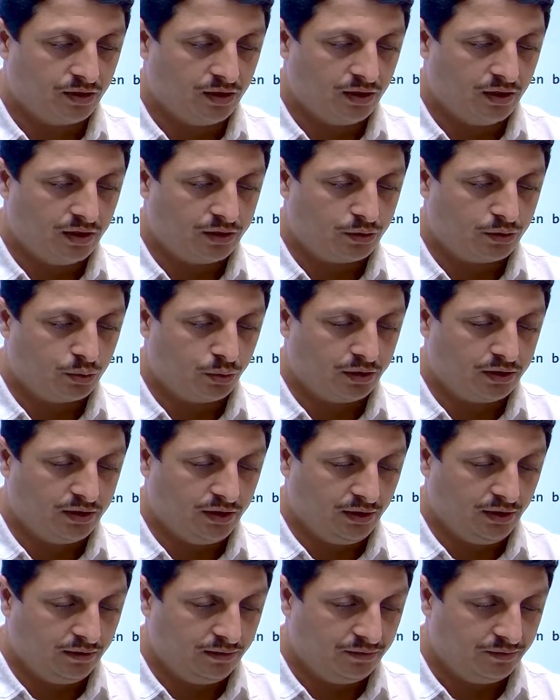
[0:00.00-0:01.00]
Let's do it
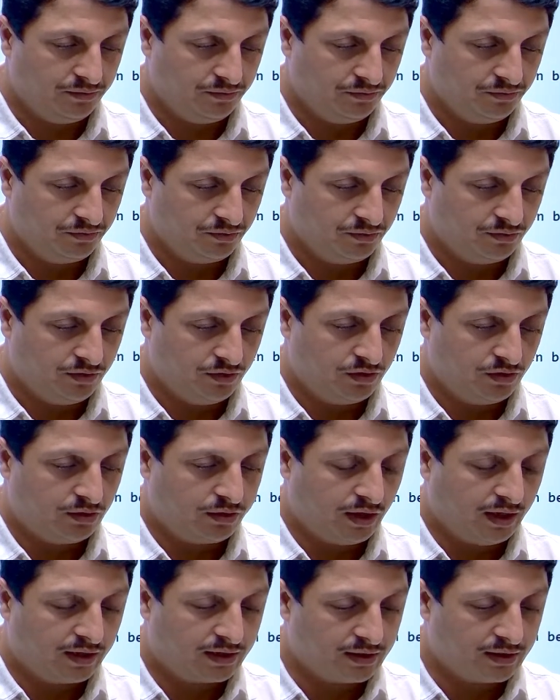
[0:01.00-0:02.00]
here. This is
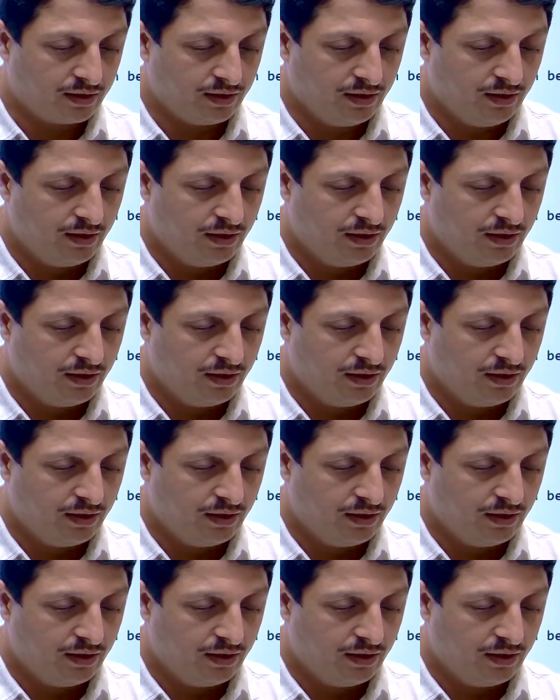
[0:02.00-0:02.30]
like a